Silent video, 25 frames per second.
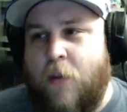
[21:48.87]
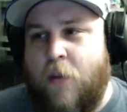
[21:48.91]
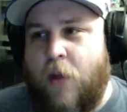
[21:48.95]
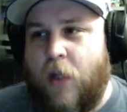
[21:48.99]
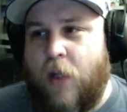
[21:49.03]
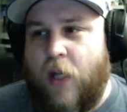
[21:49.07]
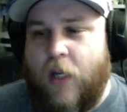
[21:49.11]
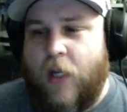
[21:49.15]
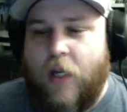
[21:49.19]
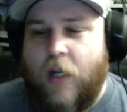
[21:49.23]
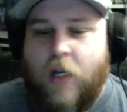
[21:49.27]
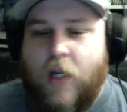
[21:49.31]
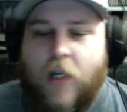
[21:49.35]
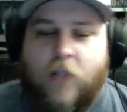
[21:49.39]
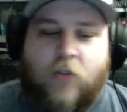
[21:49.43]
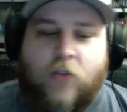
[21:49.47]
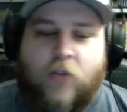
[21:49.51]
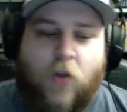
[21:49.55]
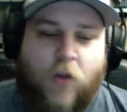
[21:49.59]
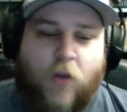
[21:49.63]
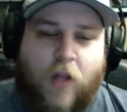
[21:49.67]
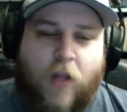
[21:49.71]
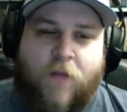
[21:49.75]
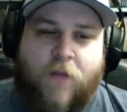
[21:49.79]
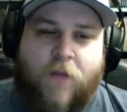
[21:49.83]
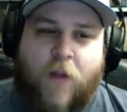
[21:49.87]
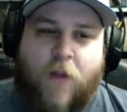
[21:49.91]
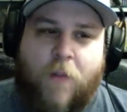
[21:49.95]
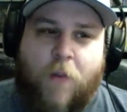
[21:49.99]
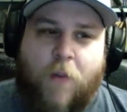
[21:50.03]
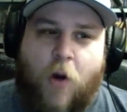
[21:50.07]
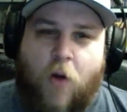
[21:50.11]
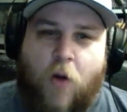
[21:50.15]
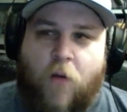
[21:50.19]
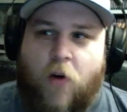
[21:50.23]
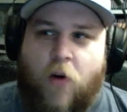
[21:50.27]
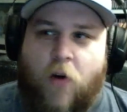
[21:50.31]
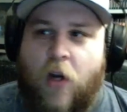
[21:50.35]
But so they flip
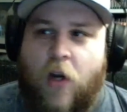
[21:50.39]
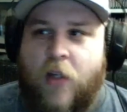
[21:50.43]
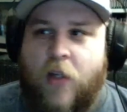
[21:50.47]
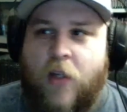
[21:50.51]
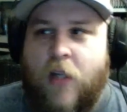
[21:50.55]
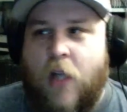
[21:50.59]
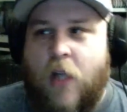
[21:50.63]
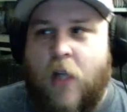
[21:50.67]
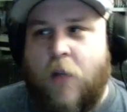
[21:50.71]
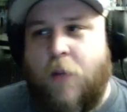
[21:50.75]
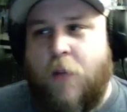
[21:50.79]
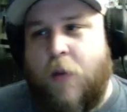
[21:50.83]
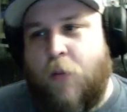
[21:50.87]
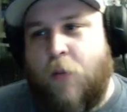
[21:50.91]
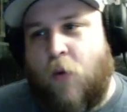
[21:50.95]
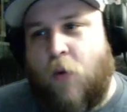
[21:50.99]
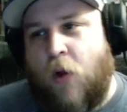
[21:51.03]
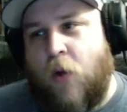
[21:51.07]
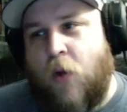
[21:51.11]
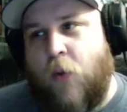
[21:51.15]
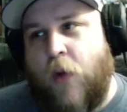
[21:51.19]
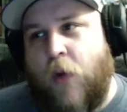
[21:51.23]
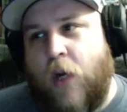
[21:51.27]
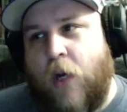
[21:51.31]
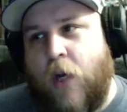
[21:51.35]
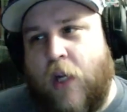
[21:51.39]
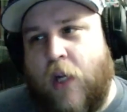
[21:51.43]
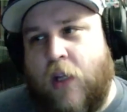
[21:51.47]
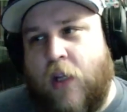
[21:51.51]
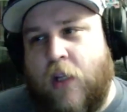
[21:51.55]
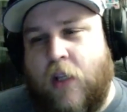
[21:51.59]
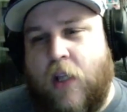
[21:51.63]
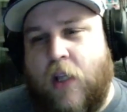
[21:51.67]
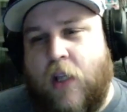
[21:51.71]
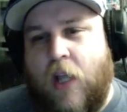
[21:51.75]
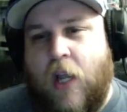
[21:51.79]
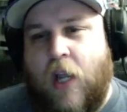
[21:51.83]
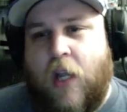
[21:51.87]
over, and the other people are on the way to get the
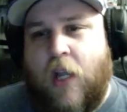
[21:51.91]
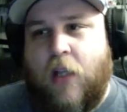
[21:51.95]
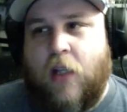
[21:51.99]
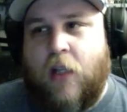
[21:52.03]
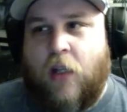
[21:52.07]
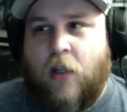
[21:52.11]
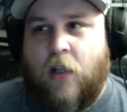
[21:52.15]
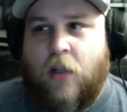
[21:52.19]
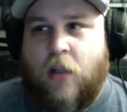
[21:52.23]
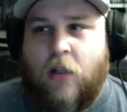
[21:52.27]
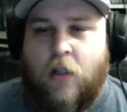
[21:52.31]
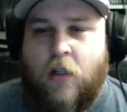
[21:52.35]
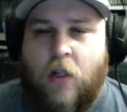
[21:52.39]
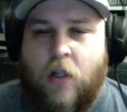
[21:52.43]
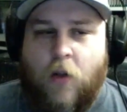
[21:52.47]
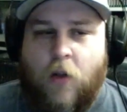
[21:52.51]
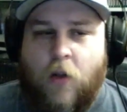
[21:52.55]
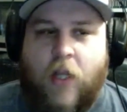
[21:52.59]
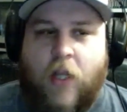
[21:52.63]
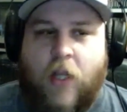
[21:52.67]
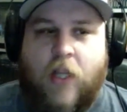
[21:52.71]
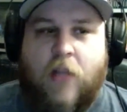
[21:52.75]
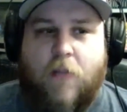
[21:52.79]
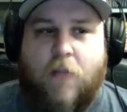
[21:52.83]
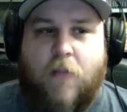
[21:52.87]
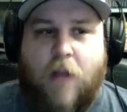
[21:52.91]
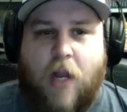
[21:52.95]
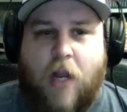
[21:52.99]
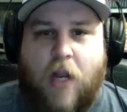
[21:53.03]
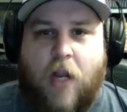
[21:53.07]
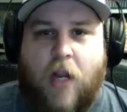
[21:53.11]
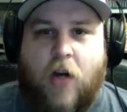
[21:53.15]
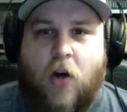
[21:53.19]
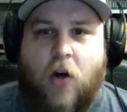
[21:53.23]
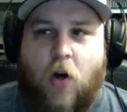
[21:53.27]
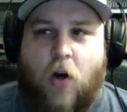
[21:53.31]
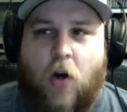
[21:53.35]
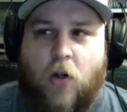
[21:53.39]
thing, and then they get the Mayday
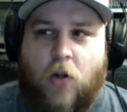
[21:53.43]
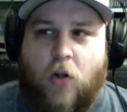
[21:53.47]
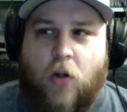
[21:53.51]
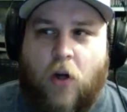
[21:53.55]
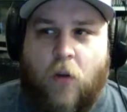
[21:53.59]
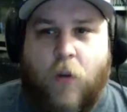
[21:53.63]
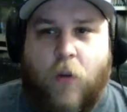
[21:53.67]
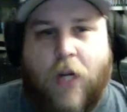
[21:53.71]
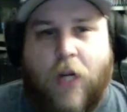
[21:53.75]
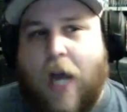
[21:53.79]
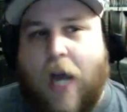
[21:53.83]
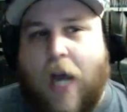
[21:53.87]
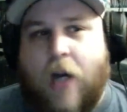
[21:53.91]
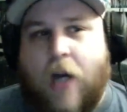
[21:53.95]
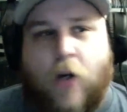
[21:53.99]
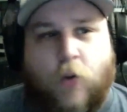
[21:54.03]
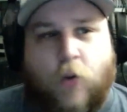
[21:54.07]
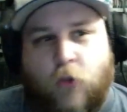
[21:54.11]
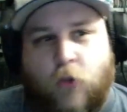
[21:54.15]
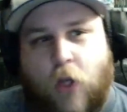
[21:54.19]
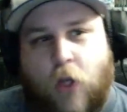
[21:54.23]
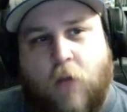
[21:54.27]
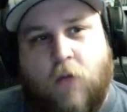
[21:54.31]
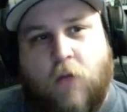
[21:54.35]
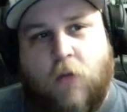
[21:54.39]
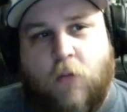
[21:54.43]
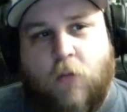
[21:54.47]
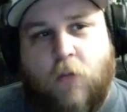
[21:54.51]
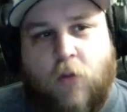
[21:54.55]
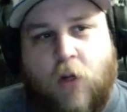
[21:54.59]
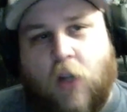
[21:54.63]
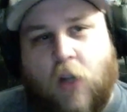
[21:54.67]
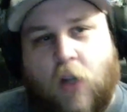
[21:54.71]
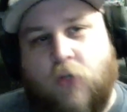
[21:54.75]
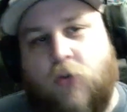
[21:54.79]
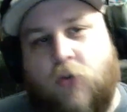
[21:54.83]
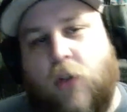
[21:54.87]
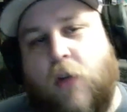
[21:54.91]
call, and they're like, "We gotta go save him. We
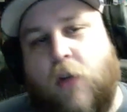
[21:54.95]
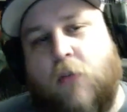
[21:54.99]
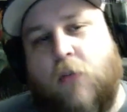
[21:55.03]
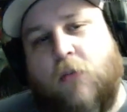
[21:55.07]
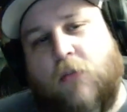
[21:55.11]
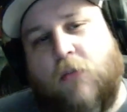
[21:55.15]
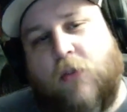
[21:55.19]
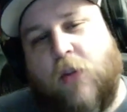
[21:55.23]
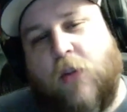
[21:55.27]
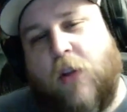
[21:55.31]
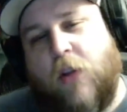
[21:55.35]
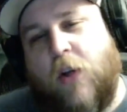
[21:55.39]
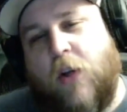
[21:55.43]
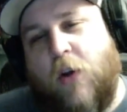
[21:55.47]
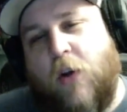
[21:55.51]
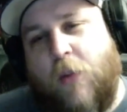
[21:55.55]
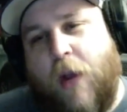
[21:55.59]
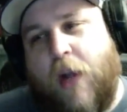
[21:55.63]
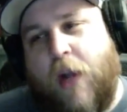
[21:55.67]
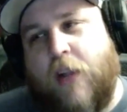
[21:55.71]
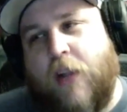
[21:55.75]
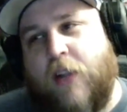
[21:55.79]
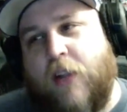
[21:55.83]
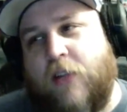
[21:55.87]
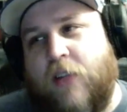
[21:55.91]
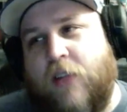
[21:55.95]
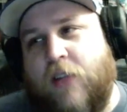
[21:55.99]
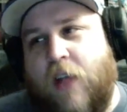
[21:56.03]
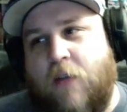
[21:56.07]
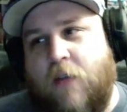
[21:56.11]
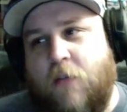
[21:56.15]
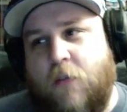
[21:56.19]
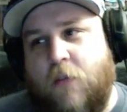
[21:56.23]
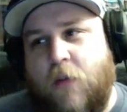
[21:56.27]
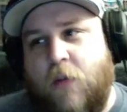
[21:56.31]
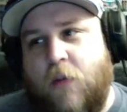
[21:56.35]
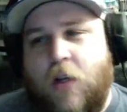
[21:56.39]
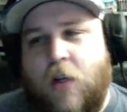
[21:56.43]
gotta save him." So they go back and they save
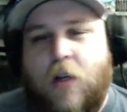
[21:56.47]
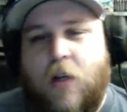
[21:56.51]
him.